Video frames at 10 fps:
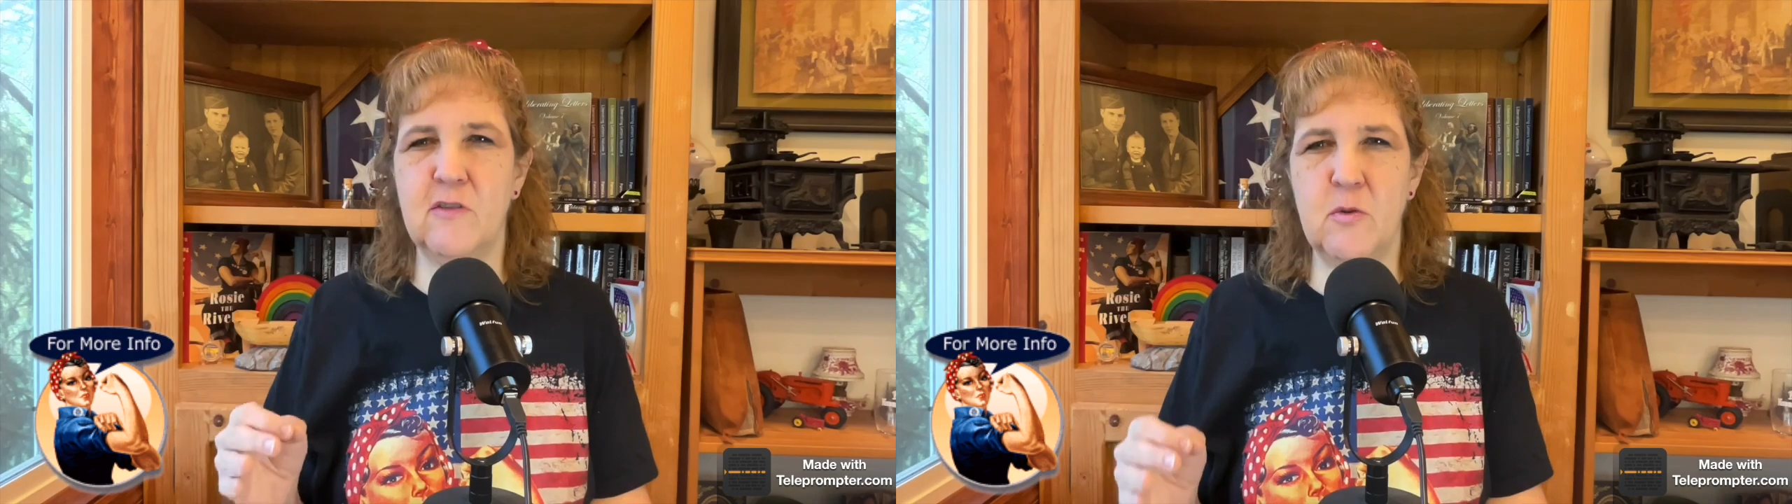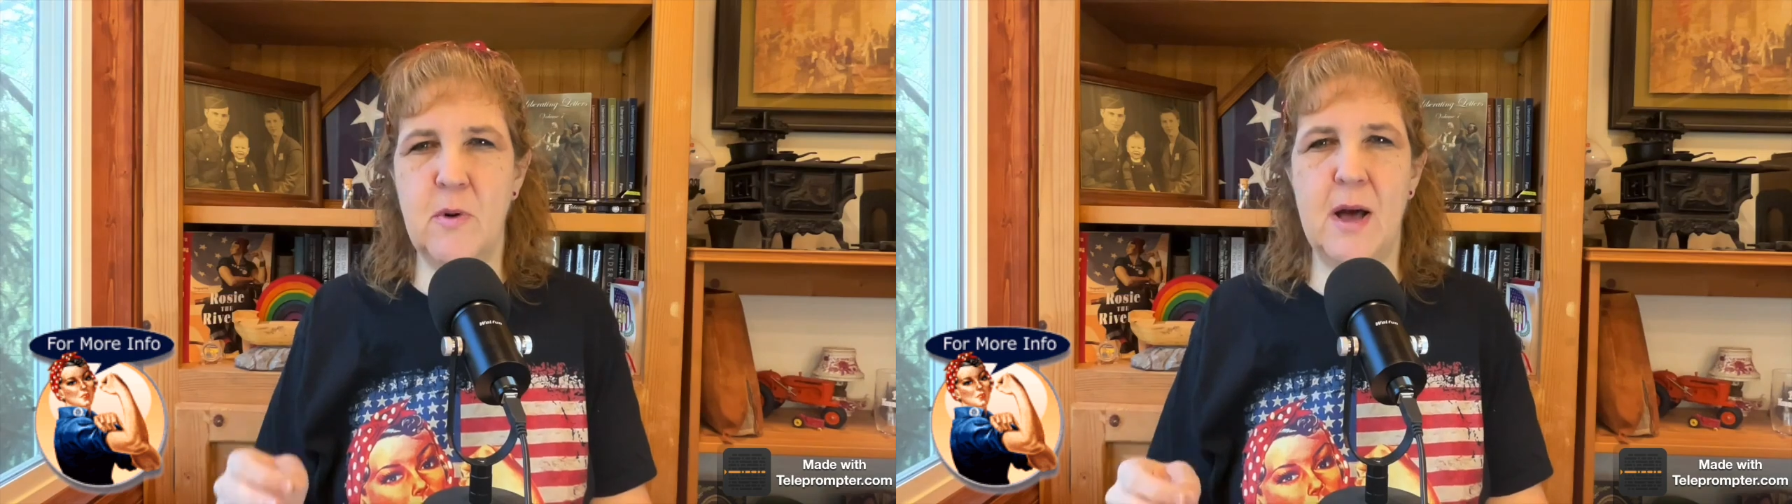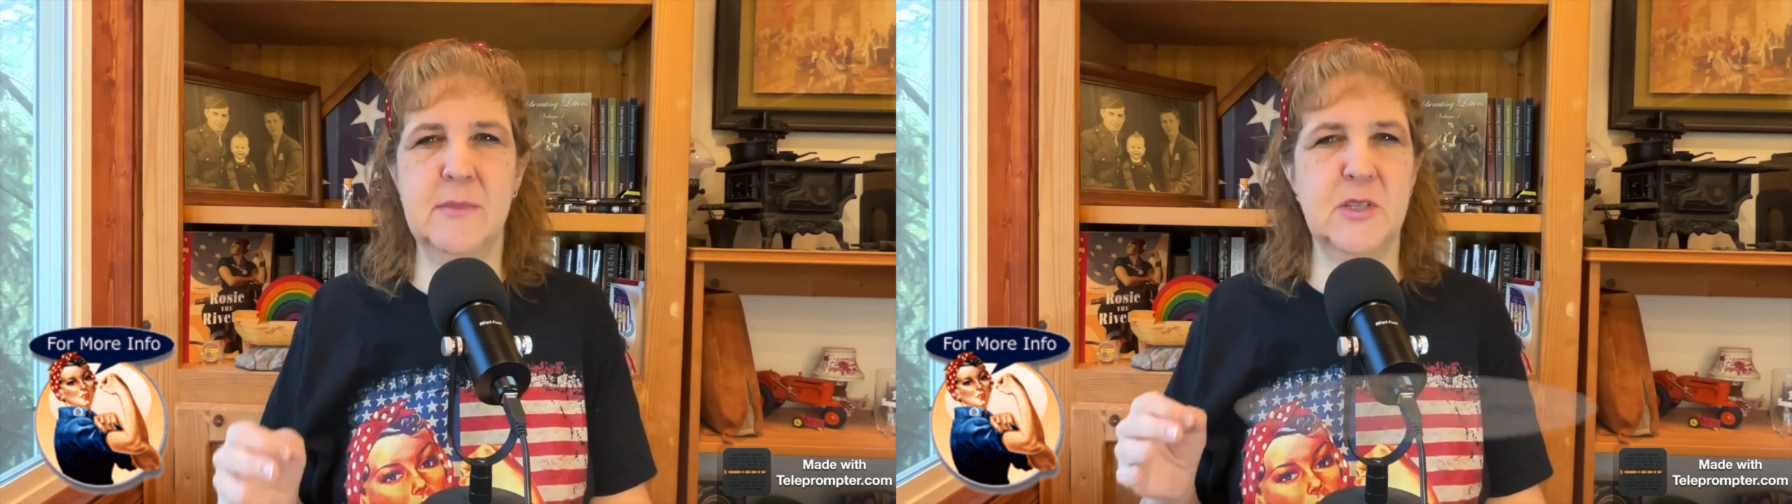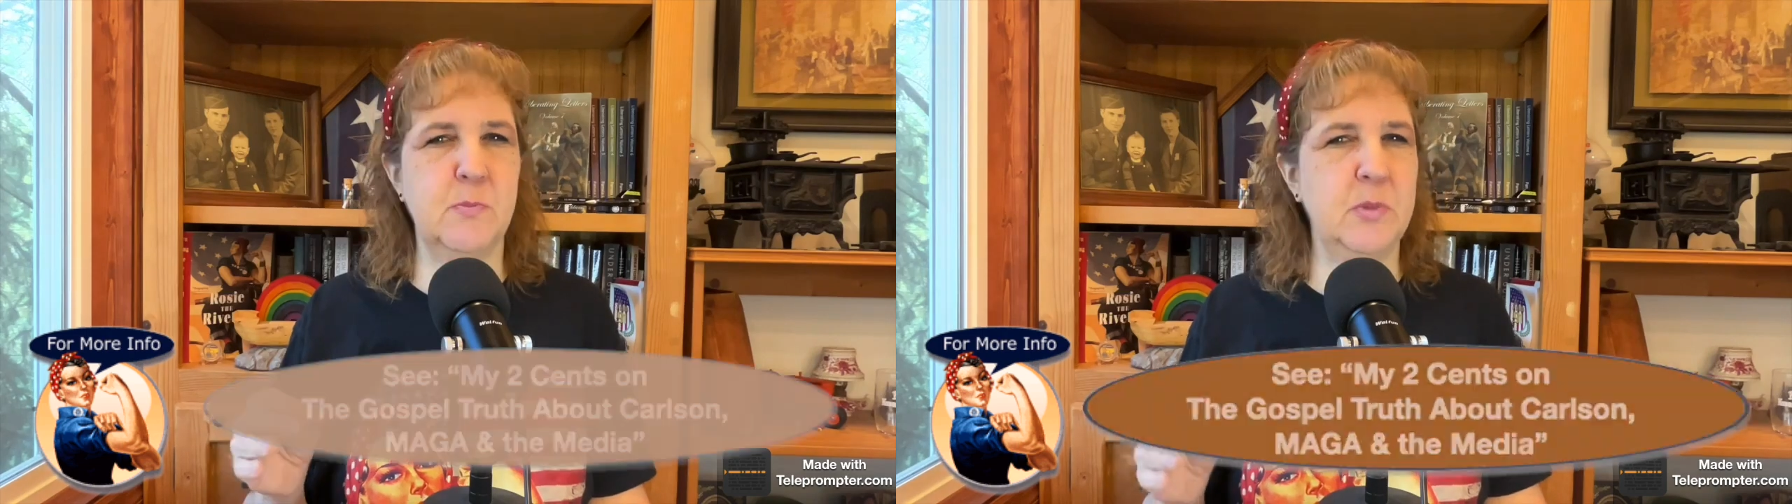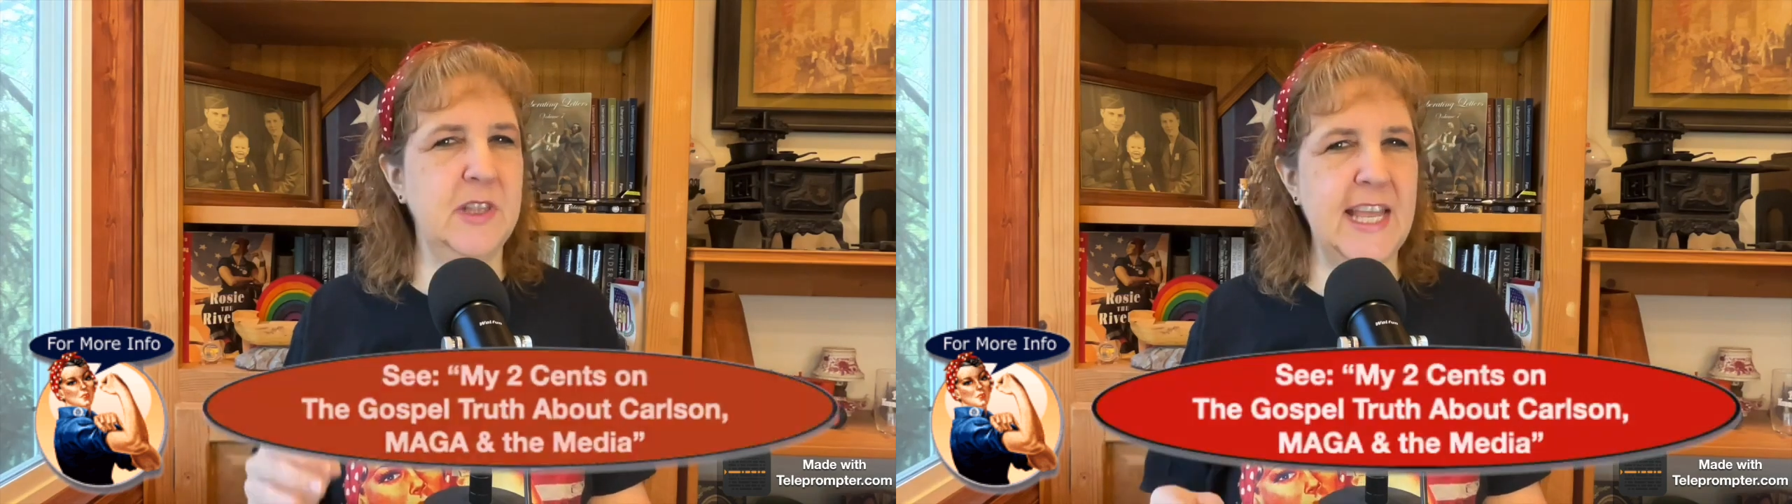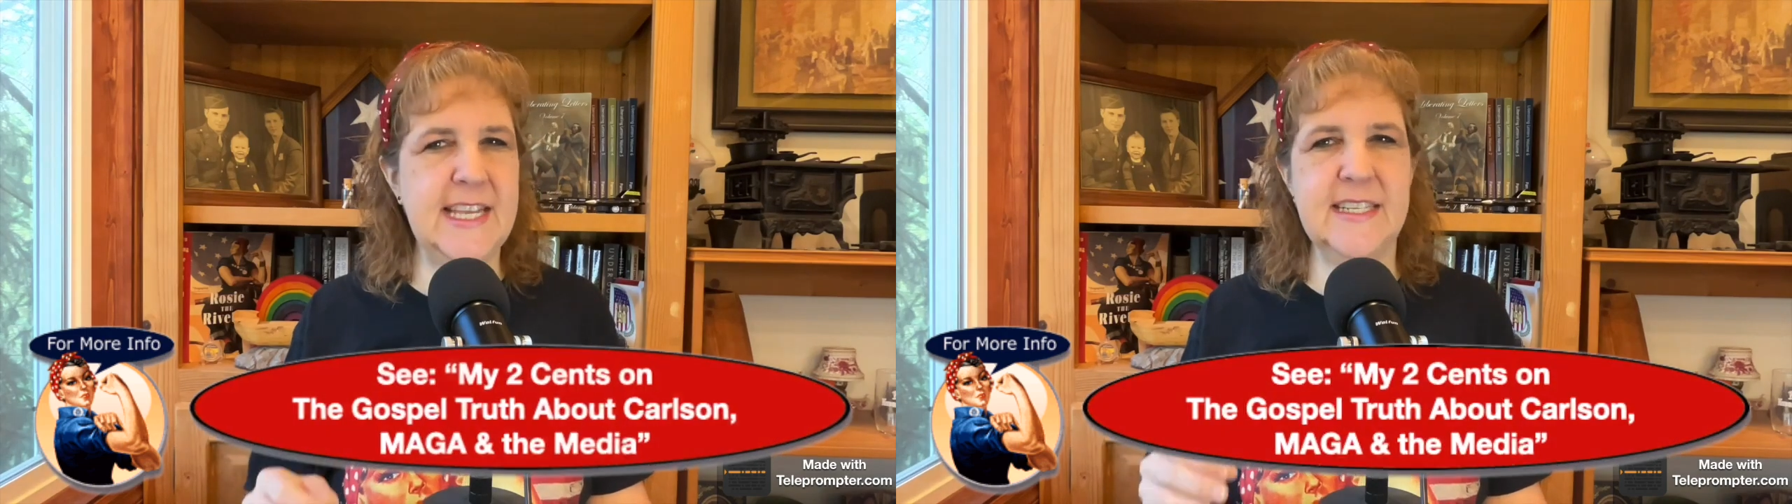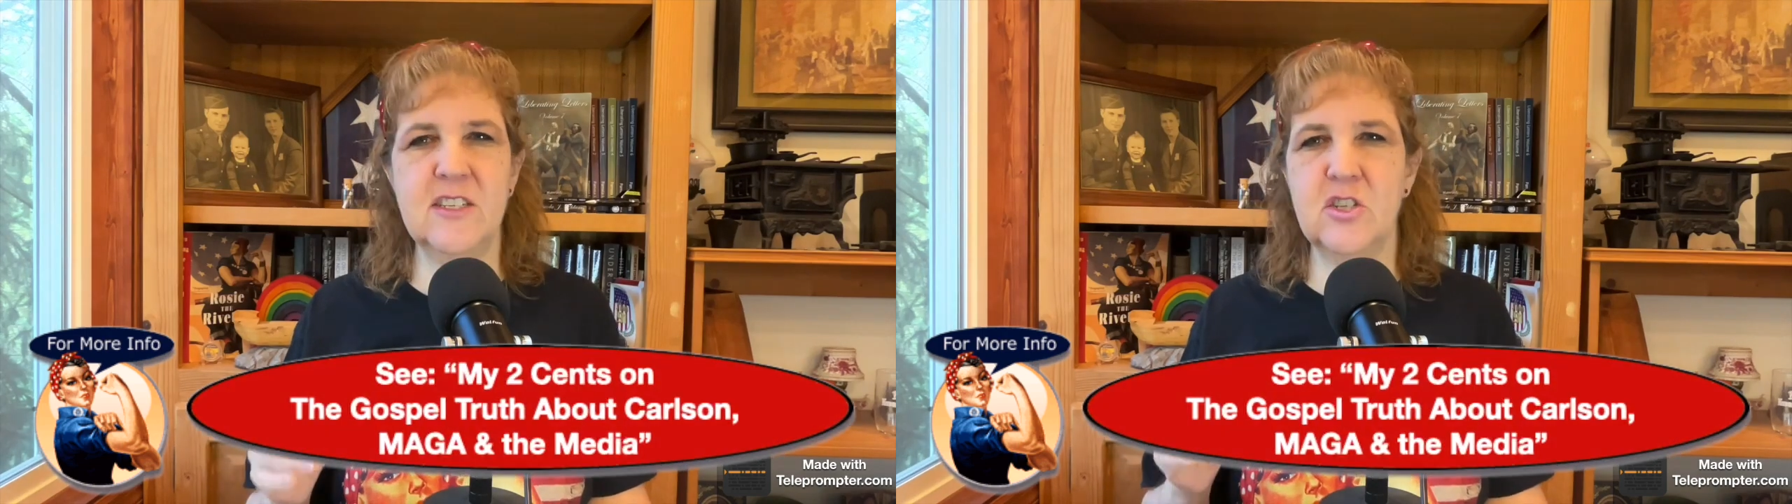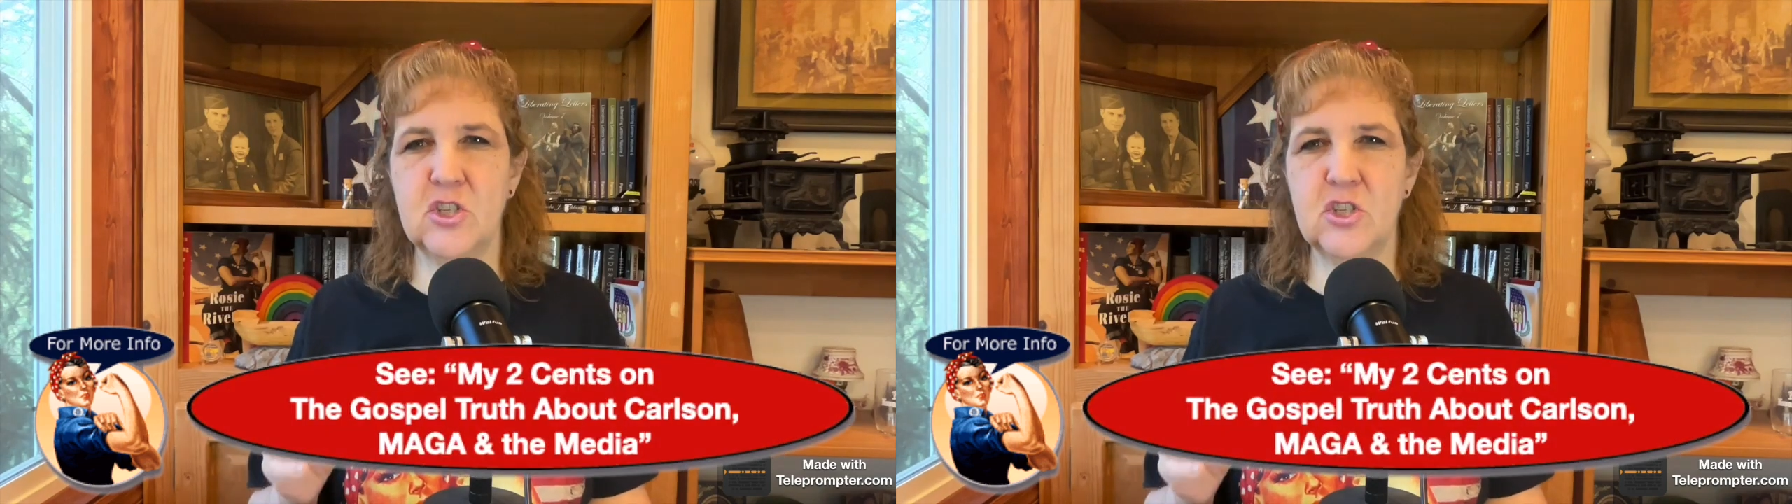Obama's blatant